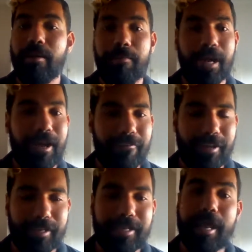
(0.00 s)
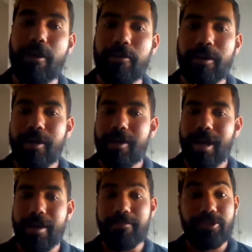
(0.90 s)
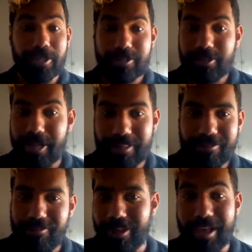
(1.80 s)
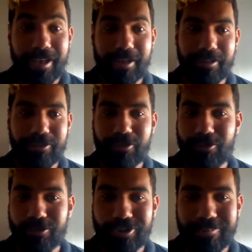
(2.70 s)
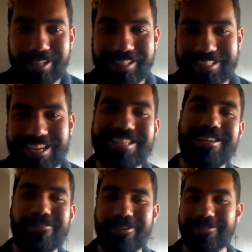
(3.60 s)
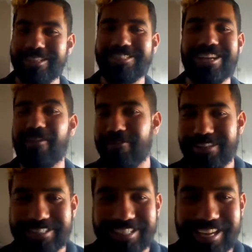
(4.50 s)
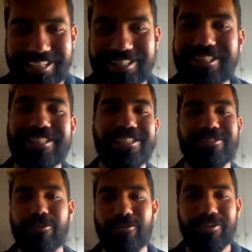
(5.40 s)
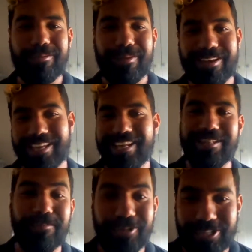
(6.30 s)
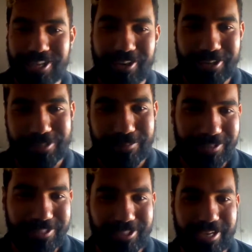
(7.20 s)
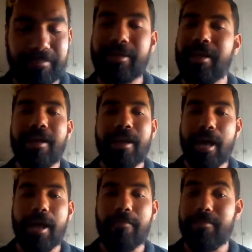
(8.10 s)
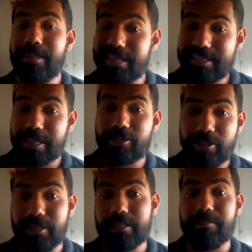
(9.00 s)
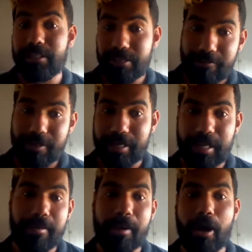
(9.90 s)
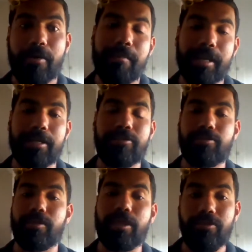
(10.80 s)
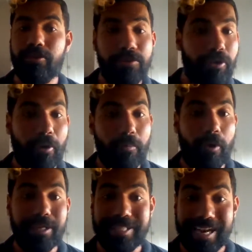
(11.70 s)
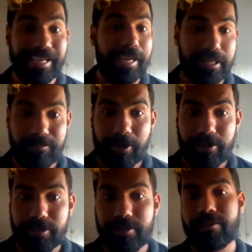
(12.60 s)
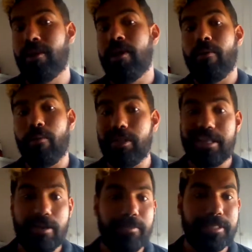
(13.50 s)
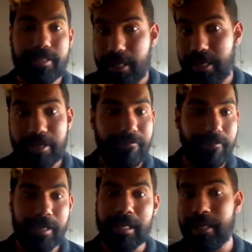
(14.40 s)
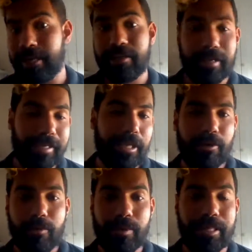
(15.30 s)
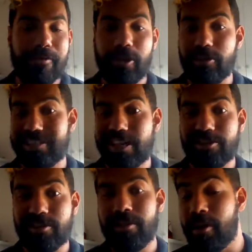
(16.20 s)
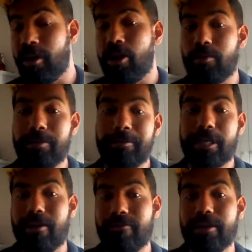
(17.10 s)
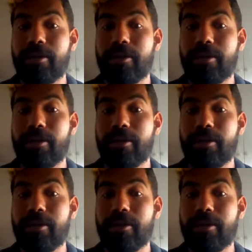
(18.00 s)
Perfect. Now, just to get to talk about the agenda, what we're covering today. So this is all about getting the most out of your sponsorship. This session is specifically about making sure that you know what a delegate experience is, what they'll be seeing and feeling and clicking on when they're at your session. We'll be covering